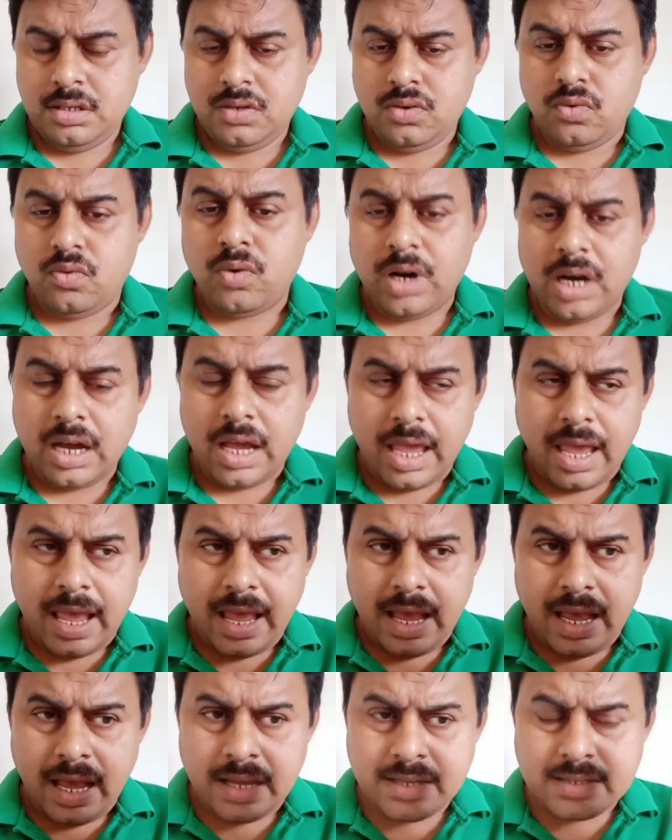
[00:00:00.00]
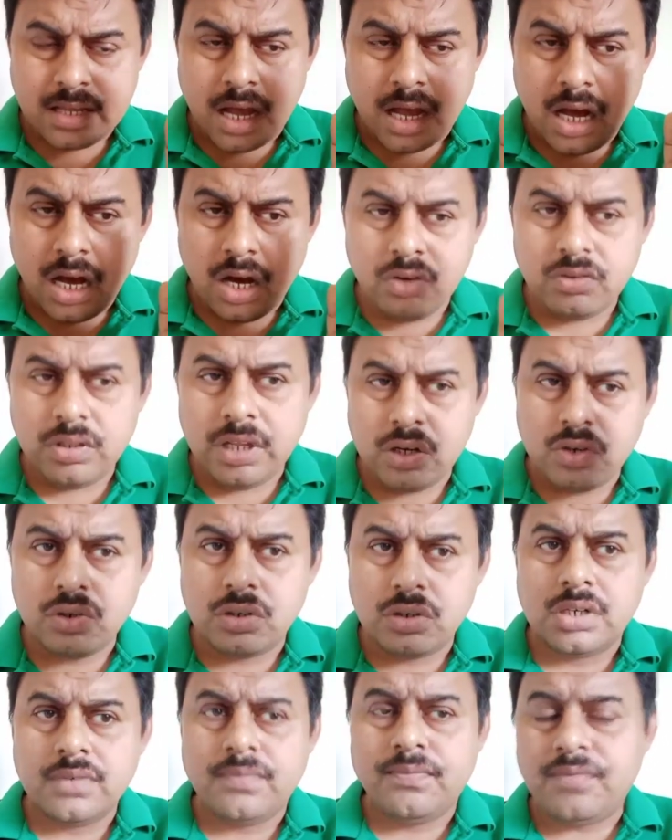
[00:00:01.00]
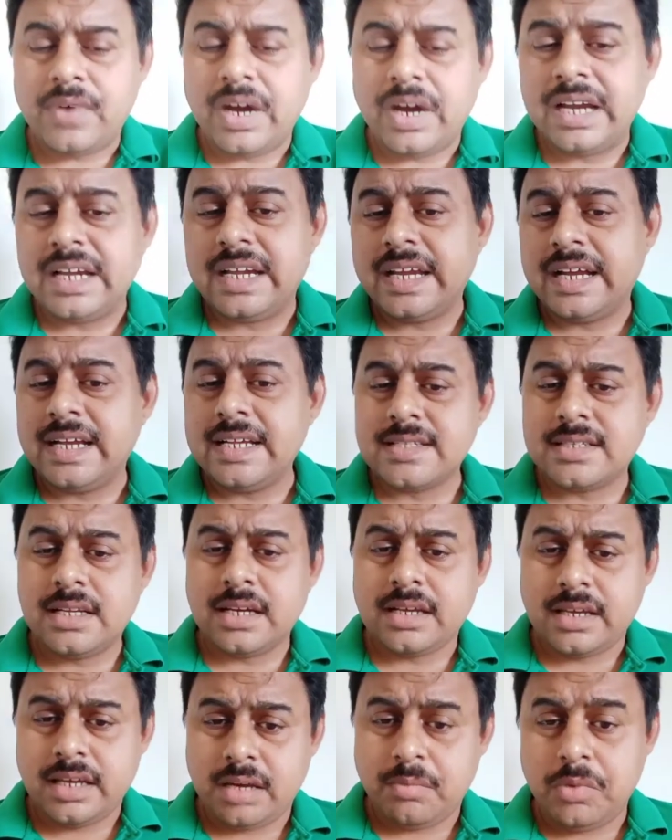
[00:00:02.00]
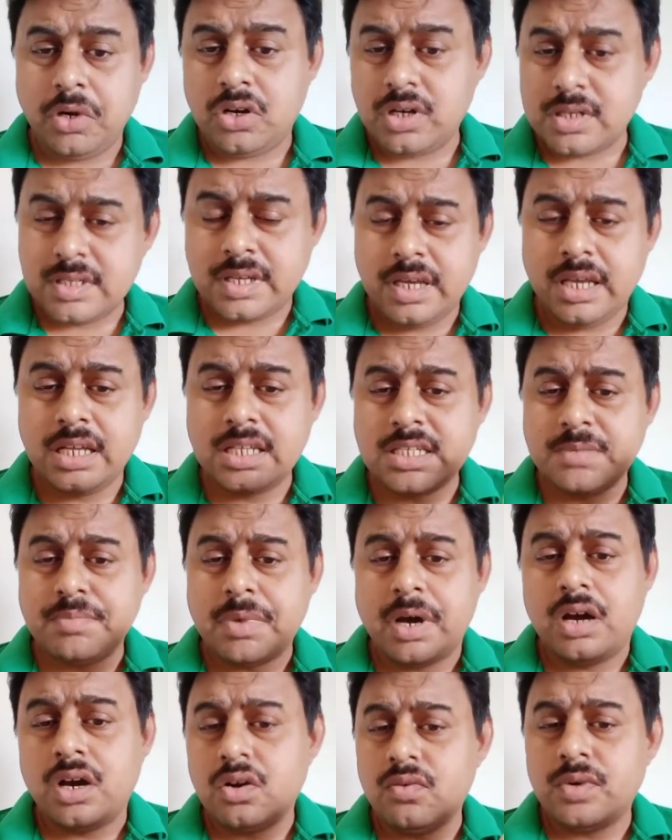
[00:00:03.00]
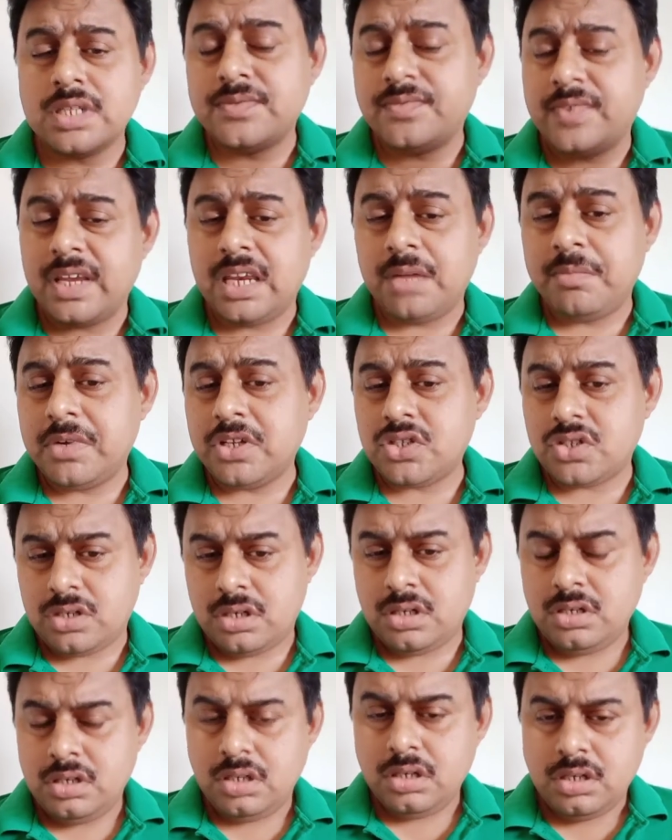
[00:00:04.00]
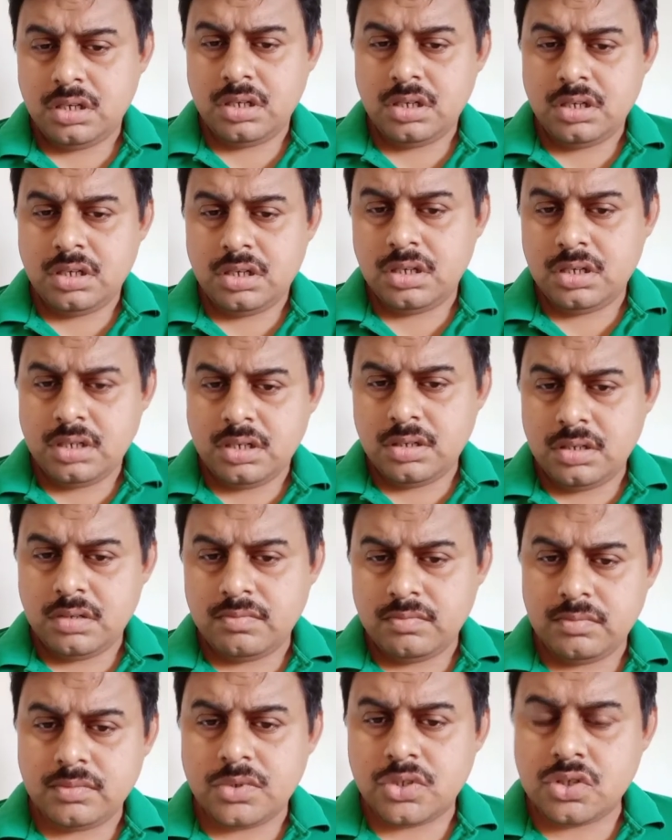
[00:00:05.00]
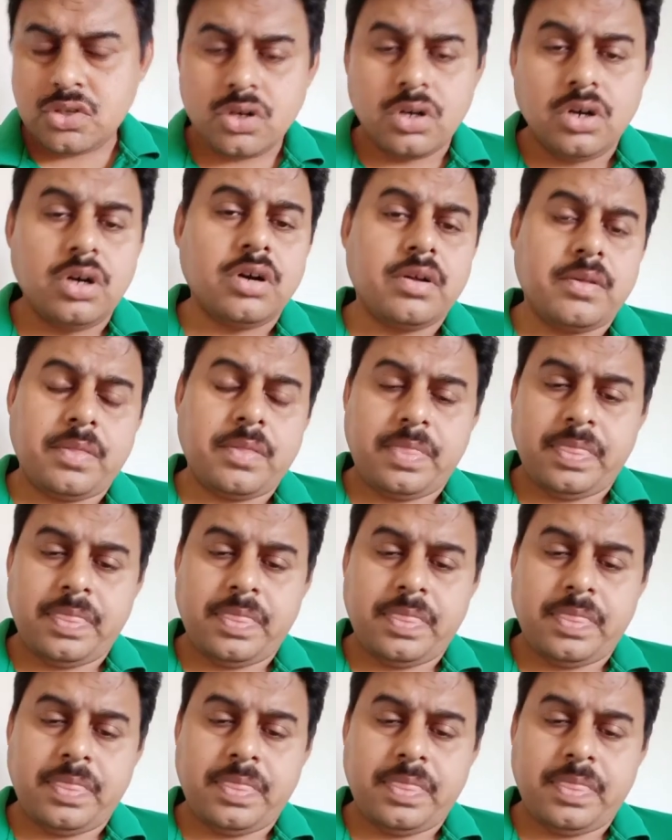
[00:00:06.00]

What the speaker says: as how they could fight against the king, because king's power was very much strong.